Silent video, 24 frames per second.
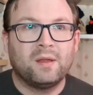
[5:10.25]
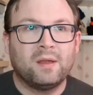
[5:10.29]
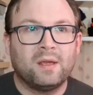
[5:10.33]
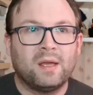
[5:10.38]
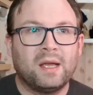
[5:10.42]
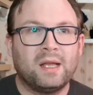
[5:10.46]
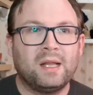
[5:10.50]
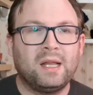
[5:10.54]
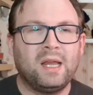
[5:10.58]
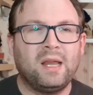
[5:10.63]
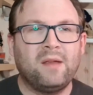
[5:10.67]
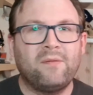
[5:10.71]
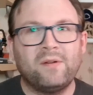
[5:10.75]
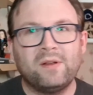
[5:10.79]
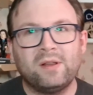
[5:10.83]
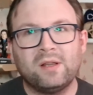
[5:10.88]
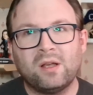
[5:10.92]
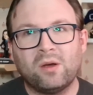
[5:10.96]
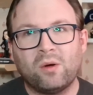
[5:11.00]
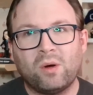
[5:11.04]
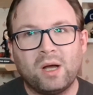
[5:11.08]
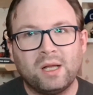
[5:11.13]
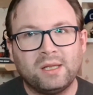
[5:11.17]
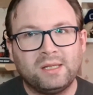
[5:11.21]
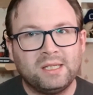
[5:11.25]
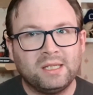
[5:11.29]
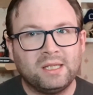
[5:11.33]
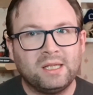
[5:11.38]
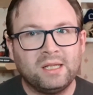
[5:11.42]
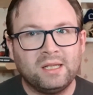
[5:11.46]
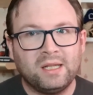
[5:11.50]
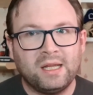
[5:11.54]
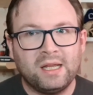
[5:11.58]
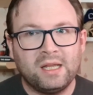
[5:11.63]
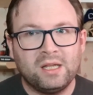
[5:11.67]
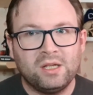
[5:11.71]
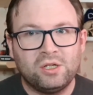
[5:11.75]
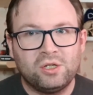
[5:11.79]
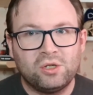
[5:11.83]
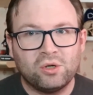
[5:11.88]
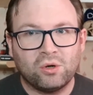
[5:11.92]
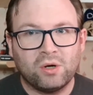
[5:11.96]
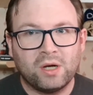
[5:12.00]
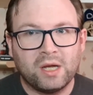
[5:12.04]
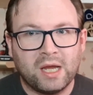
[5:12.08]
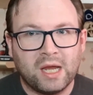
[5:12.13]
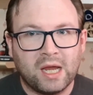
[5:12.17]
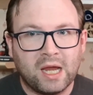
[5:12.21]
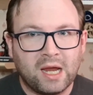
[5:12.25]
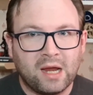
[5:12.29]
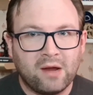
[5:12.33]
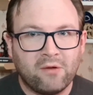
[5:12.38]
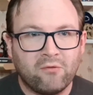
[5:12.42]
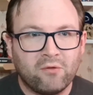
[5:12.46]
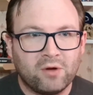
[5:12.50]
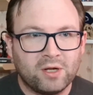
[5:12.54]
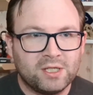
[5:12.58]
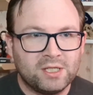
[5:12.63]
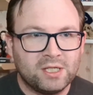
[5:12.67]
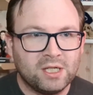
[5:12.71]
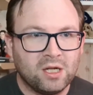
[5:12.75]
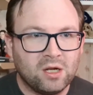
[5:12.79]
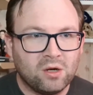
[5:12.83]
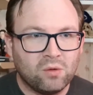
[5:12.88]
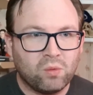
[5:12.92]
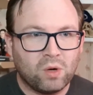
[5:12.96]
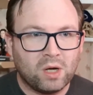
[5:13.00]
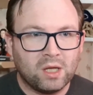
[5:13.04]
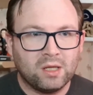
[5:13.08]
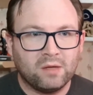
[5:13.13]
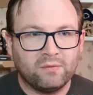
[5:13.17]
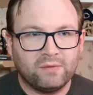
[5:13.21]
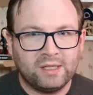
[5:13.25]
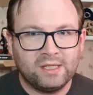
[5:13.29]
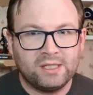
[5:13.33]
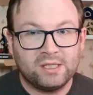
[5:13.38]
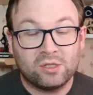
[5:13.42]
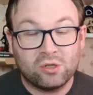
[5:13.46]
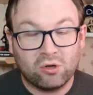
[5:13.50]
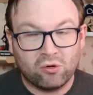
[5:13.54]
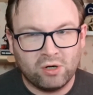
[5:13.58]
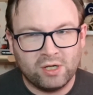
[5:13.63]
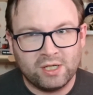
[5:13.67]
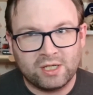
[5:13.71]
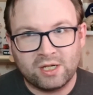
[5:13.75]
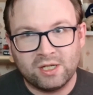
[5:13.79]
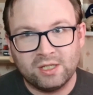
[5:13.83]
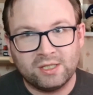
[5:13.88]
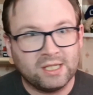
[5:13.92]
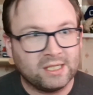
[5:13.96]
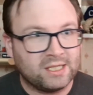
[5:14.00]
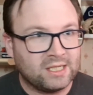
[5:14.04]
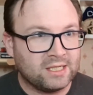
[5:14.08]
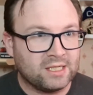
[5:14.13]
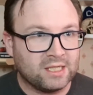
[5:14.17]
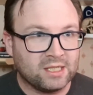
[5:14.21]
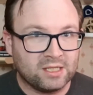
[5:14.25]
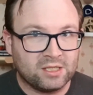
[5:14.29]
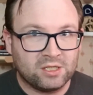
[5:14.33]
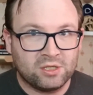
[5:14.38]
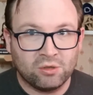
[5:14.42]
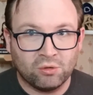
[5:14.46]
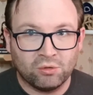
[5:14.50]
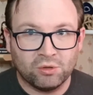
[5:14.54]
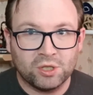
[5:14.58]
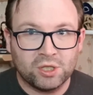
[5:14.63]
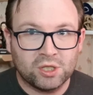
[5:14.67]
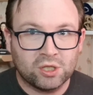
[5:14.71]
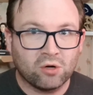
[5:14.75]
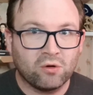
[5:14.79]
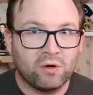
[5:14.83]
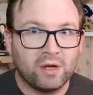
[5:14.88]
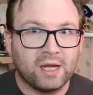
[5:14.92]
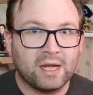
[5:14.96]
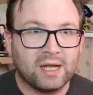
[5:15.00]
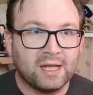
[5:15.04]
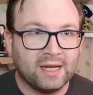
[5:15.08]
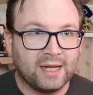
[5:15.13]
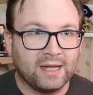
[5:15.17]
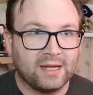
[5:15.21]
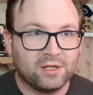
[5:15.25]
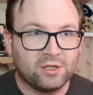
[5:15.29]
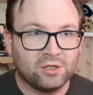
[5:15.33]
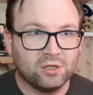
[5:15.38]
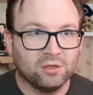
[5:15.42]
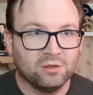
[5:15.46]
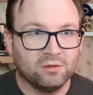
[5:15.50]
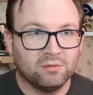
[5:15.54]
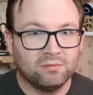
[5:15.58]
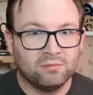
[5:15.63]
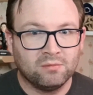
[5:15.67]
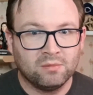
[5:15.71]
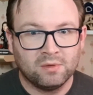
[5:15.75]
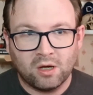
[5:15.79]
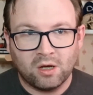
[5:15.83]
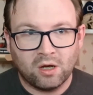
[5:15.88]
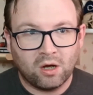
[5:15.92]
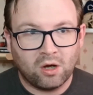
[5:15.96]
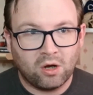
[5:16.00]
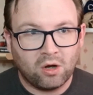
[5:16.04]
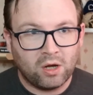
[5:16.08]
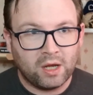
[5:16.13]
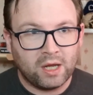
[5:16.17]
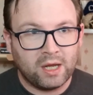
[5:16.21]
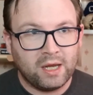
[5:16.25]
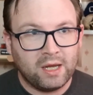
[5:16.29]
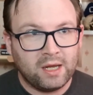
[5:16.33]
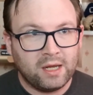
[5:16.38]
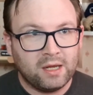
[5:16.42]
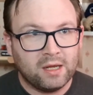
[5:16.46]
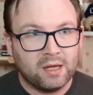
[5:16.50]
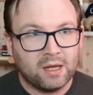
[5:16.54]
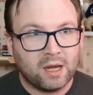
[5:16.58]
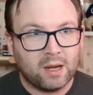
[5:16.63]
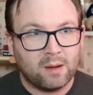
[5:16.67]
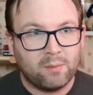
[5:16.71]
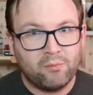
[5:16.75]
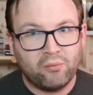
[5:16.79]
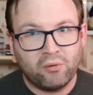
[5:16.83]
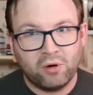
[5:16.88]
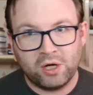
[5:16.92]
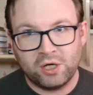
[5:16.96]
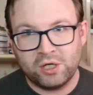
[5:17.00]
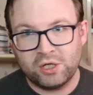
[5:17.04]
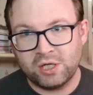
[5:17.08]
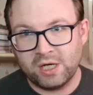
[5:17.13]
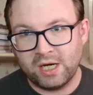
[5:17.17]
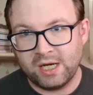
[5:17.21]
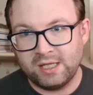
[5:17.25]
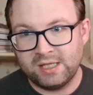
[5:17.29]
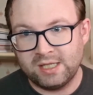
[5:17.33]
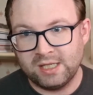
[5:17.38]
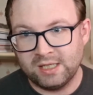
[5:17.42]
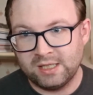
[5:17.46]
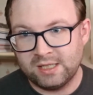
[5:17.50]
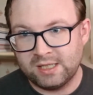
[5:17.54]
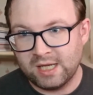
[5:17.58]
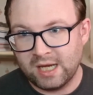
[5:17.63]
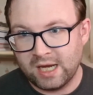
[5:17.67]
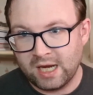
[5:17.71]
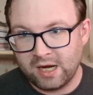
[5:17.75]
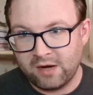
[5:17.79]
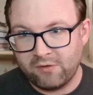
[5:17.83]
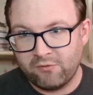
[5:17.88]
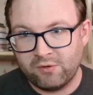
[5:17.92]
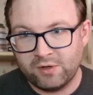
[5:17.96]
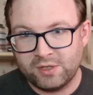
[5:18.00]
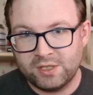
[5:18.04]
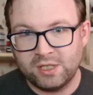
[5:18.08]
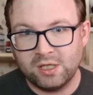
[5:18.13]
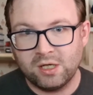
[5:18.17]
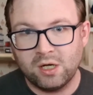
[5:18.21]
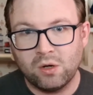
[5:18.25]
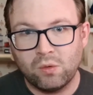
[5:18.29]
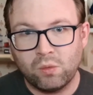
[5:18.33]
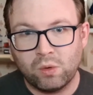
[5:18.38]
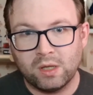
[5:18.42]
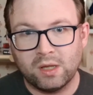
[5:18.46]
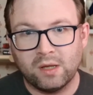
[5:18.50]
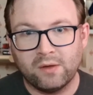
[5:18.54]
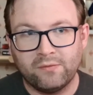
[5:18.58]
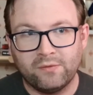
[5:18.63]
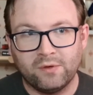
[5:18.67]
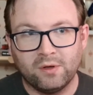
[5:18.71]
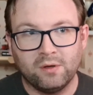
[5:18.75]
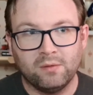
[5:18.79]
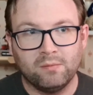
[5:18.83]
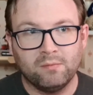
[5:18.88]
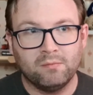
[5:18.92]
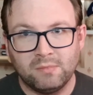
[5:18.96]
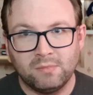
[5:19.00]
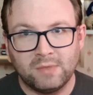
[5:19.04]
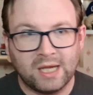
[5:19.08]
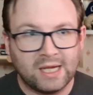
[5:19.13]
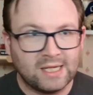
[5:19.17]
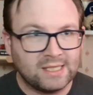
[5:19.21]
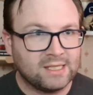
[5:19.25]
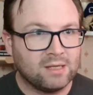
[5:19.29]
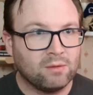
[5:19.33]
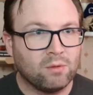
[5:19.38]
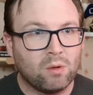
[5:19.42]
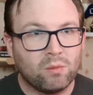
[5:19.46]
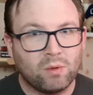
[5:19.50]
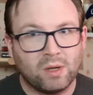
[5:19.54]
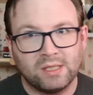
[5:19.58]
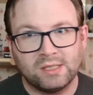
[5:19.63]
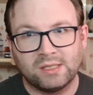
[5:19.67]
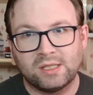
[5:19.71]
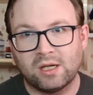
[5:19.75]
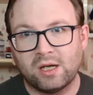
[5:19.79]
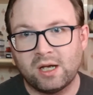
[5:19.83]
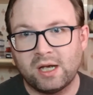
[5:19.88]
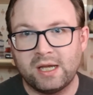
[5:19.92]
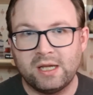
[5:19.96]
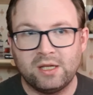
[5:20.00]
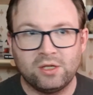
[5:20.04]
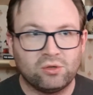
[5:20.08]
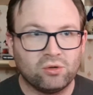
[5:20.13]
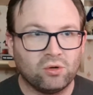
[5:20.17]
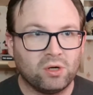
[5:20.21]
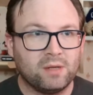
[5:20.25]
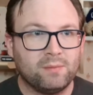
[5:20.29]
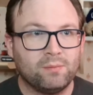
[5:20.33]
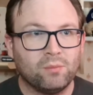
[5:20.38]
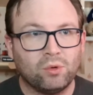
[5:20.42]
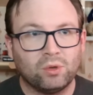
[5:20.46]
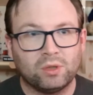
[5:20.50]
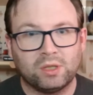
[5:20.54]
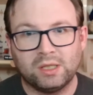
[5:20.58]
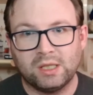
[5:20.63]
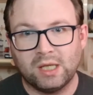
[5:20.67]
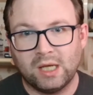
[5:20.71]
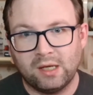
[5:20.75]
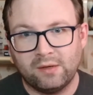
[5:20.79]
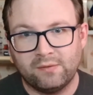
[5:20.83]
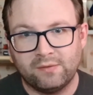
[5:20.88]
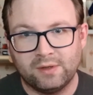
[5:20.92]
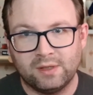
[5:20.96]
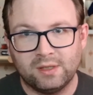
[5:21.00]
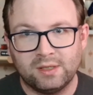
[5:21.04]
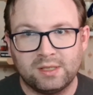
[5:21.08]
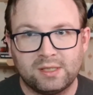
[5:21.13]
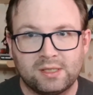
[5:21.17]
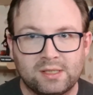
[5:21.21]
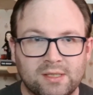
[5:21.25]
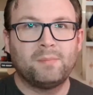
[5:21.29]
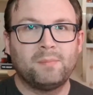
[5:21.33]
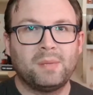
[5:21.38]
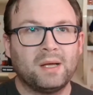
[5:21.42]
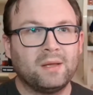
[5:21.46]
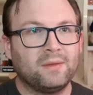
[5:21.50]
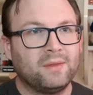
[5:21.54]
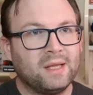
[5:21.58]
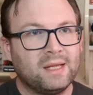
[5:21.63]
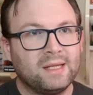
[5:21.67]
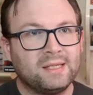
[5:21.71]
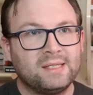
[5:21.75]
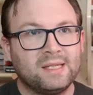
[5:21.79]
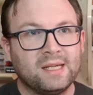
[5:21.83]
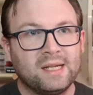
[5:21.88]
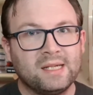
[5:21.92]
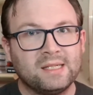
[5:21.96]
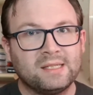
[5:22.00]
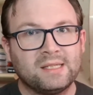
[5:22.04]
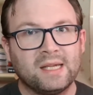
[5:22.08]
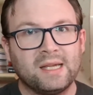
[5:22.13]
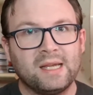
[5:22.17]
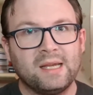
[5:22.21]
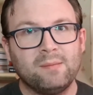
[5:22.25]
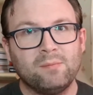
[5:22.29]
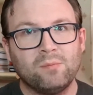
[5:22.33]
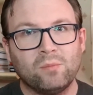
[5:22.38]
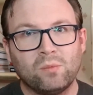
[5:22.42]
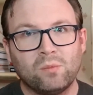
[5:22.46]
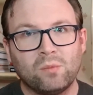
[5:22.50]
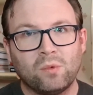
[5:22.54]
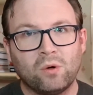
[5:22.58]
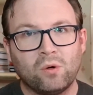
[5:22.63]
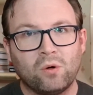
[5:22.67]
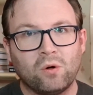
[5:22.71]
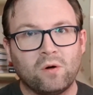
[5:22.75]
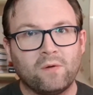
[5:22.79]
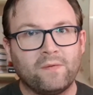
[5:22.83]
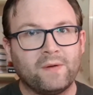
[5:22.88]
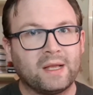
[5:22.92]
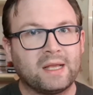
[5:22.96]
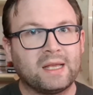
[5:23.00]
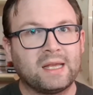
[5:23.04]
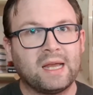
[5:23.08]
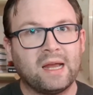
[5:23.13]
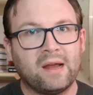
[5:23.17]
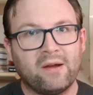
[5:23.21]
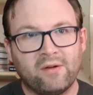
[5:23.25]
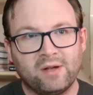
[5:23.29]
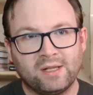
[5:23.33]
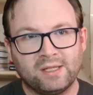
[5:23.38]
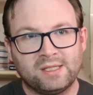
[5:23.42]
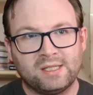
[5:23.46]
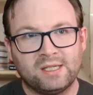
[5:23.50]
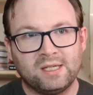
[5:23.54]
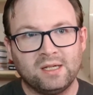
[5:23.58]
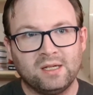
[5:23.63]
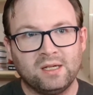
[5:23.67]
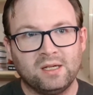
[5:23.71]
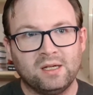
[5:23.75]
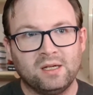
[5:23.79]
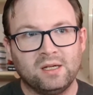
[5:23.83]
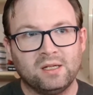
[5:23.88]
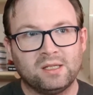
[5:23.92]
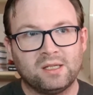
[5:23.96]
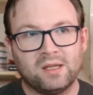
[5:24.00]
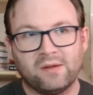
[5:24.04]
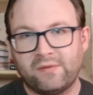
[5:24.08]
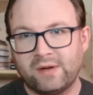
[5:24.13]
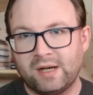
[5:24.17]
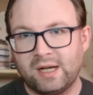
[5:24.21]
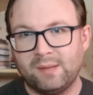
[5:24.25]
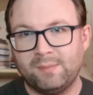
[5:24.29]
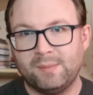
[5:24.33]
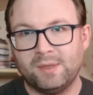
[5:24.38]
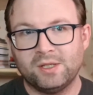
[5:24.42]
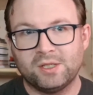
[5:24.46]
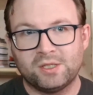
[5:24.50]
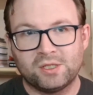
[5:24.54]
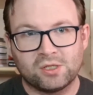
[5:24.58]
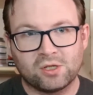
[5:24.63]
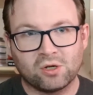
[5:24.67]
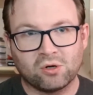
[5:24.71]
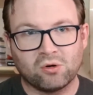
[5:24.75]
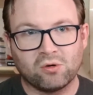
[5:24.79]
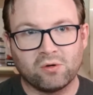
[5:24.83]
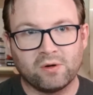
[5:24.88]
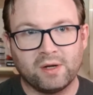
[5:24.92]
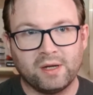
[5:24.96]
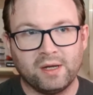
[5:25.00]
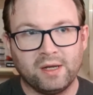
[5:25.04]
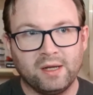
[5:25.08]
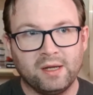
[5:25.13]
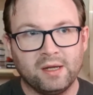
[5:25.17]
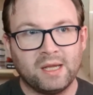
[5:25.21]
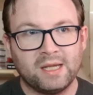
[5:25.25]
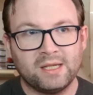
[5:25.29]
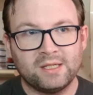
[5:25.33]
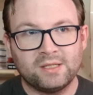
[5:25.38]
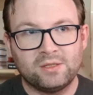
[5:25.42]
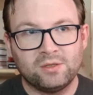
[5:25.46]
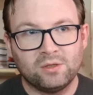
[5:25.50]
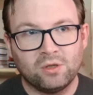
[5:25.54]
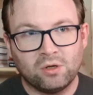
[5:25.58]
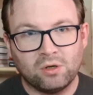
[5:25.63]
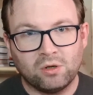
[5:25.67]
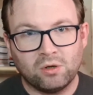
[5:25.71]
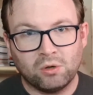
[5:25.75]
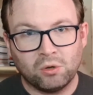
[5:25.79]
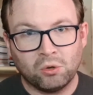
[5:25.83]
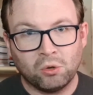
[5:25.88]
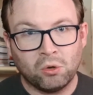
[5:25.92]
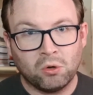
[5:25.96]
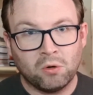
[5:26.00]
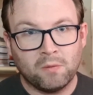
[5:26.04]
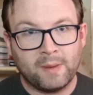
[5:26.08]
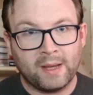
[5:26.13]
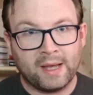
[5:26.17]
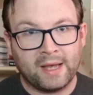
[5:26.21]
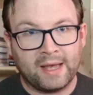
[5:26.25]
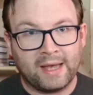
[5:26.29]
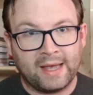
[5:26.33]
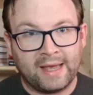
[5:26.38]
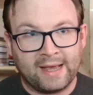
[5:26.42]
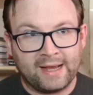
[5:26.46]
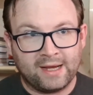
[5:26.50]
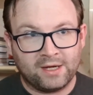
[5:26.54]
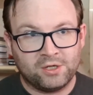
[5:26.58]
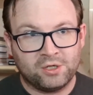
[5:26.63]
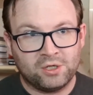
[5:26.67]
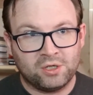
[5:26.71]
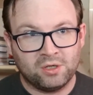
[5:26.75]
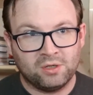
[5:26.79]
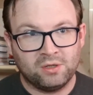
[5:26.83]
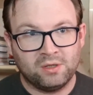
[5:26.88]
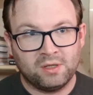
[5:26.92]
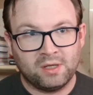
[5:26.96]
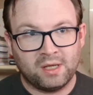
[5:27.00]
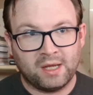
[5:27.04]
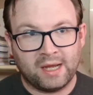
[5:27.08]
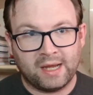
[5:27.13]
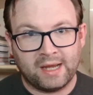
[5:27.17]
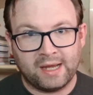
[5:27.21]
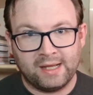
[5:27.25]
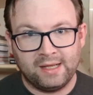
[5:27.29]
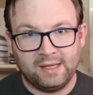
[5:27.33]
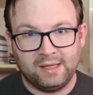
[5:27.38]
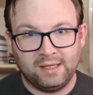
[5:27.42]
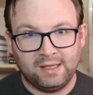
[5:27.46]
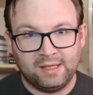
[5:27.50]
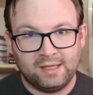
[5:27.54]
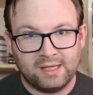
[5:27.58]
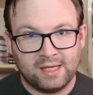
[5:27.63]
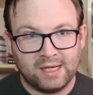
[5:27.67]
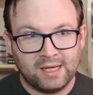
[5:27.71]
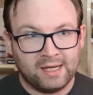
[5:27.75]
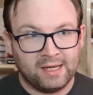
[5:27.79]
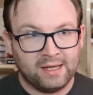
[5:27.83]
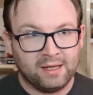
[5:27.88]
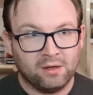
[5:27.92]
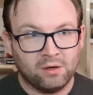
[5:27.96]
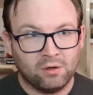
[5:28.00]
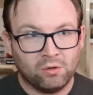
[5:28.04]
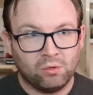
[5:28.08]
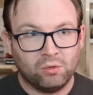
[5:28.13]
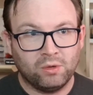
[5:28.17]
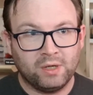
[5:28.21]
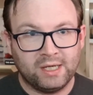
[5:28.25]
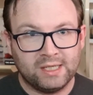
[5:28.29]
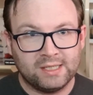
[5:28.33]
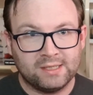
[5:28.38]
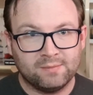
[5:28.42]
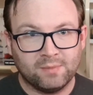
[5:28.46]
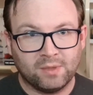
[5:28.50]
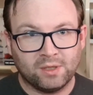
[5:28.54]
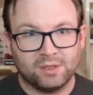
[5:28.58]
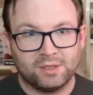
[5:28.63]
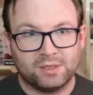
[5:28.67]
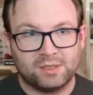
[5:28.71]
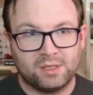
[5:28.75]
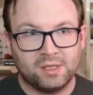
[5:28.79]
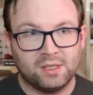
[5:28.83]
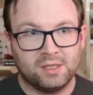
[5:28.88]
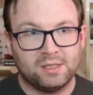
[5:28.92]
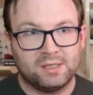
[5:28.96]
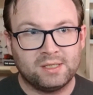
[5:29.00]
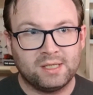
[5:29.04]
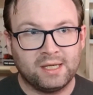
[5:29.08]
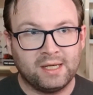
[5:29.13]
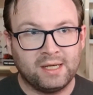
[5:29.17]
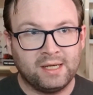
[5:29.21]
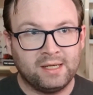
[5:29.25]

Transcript: And even though I didn't enjoy every single one of these stories, because this is a short story collection, I appreciated every single one of them. Yes, there were ones that I enjoyed more than others, but this is a more of a character development story. It's not all about action and killing all these monsters.